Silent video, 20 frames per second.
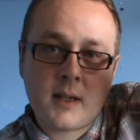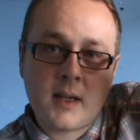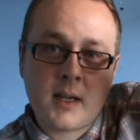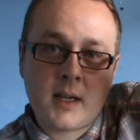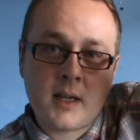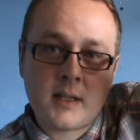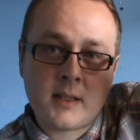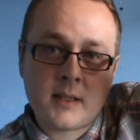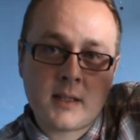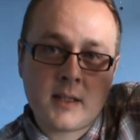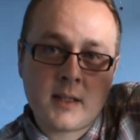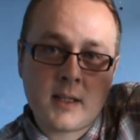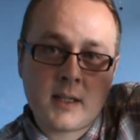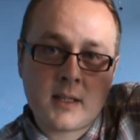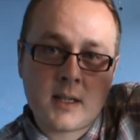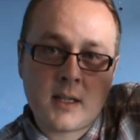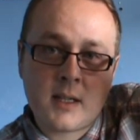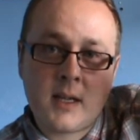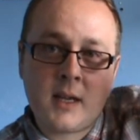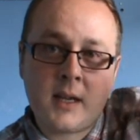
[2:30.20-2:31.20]
and
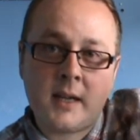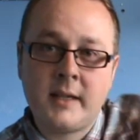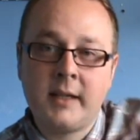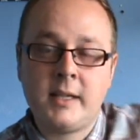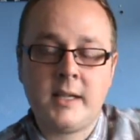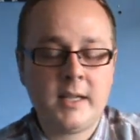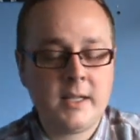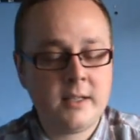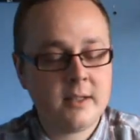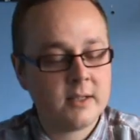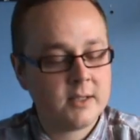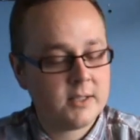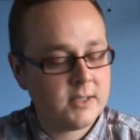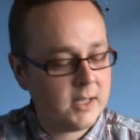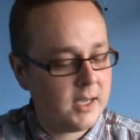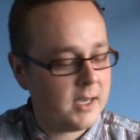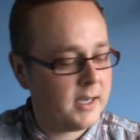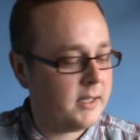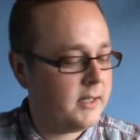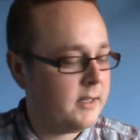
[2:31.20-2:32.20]
there's a line either
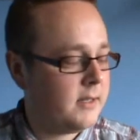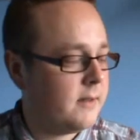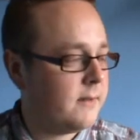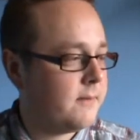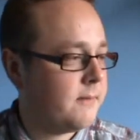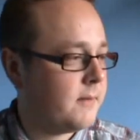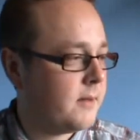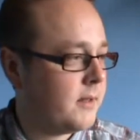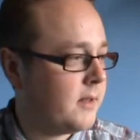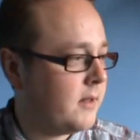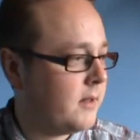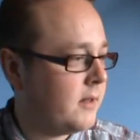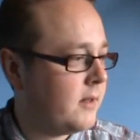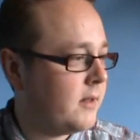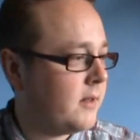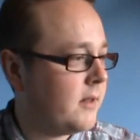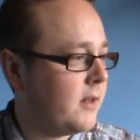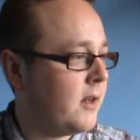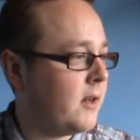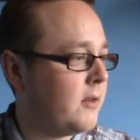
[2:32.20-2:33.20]
side
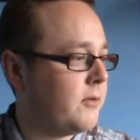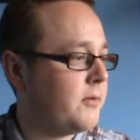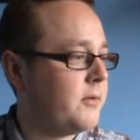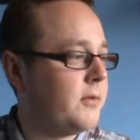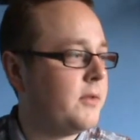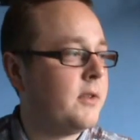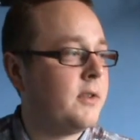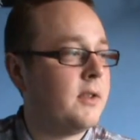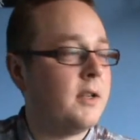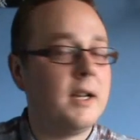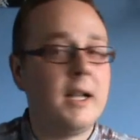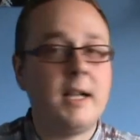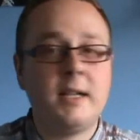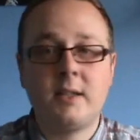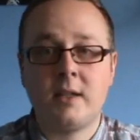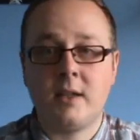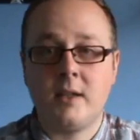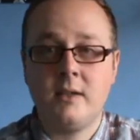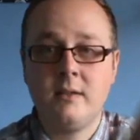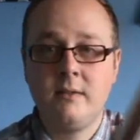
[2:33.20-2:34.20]
of the
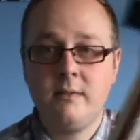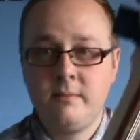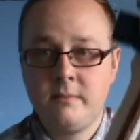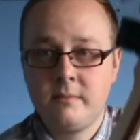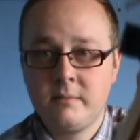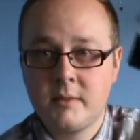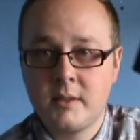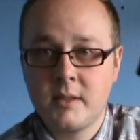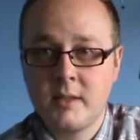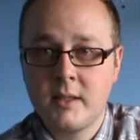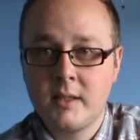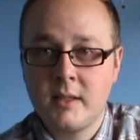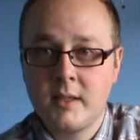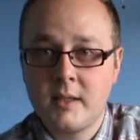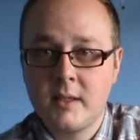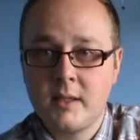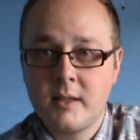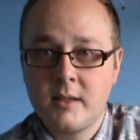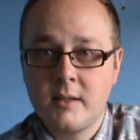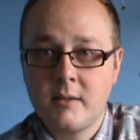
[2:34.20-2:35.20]
letter
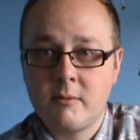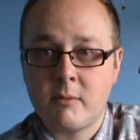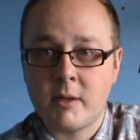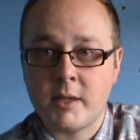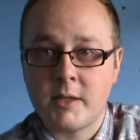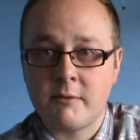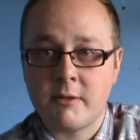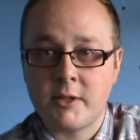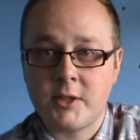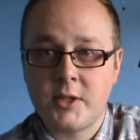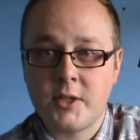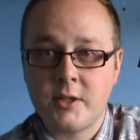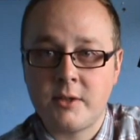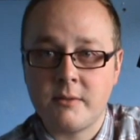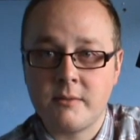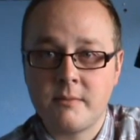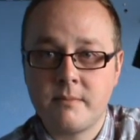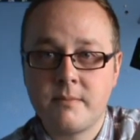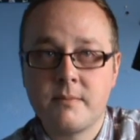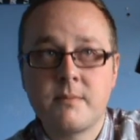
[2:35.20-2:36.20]
when you're in
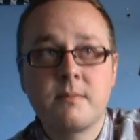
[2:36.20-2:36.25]
tune,